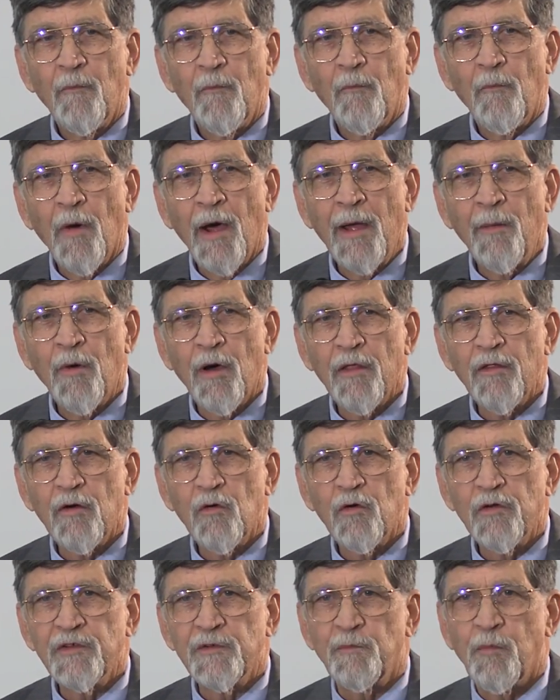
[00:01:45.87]
my mother
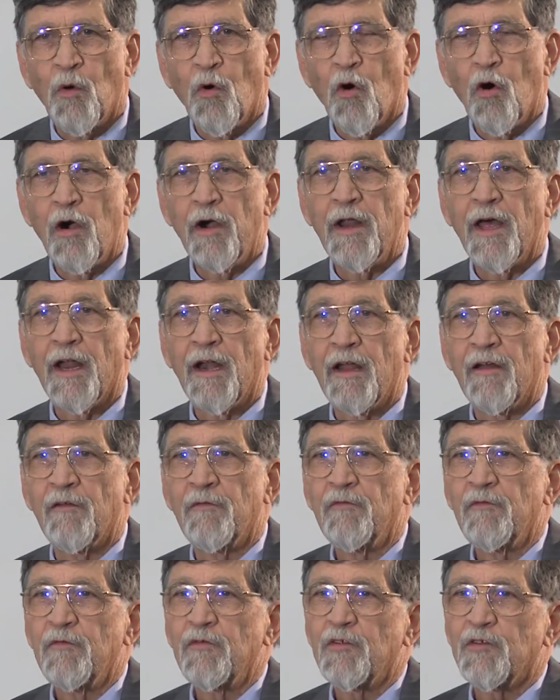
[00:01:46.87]
was born on a
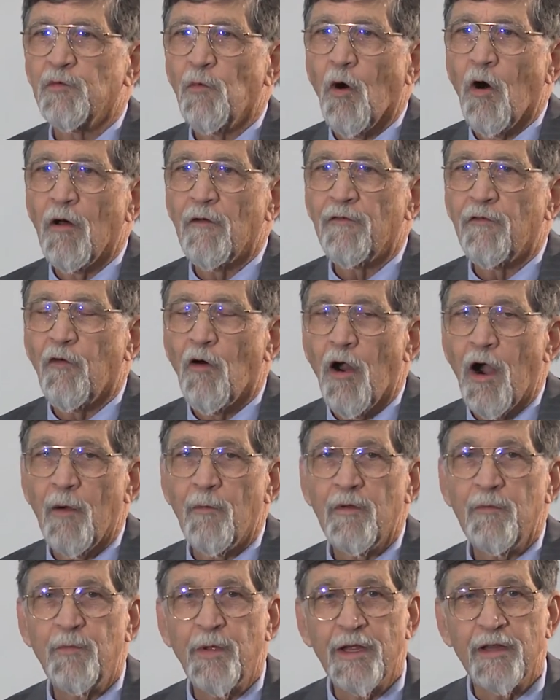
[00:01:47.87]
small farm
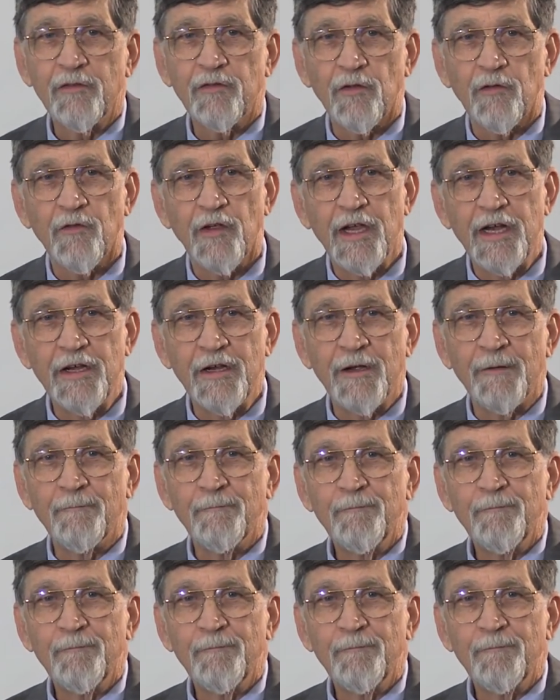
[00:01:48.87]
in Pennsylvania.